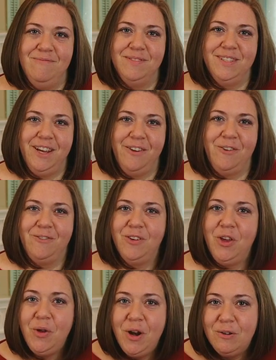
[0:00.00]
So
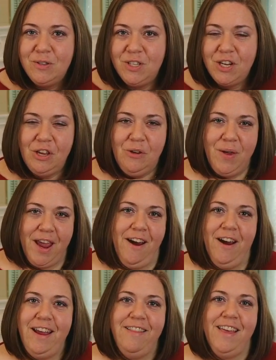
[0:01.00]
kudos to you,
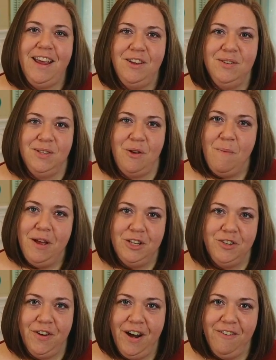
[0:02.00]
Carrie, and thank you so
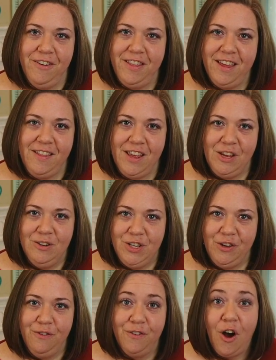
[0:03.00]
much for everything that you
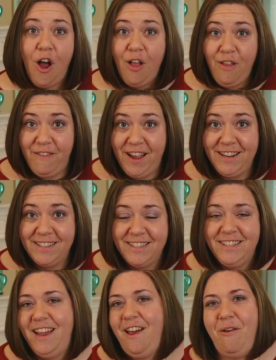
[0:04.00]
do for all of us
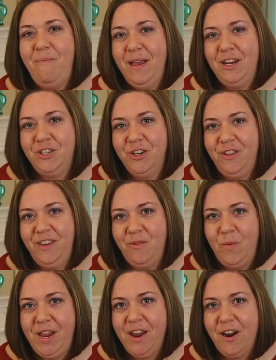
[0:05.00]
to help make sure that
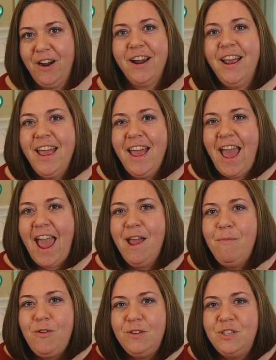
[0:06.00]
we are
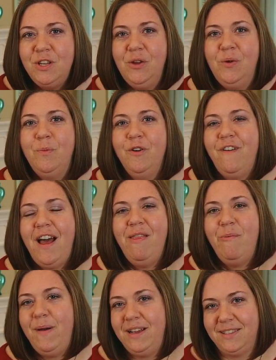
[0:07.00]
able to provide
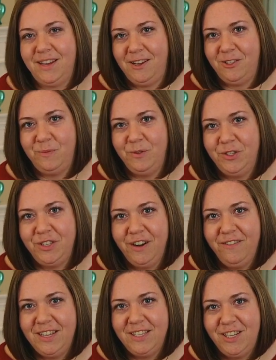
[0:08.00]
the best customer
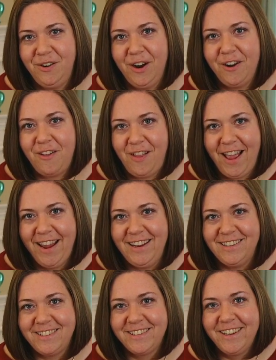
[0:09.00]
service to our
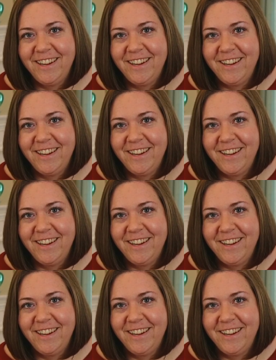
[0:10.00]
clients.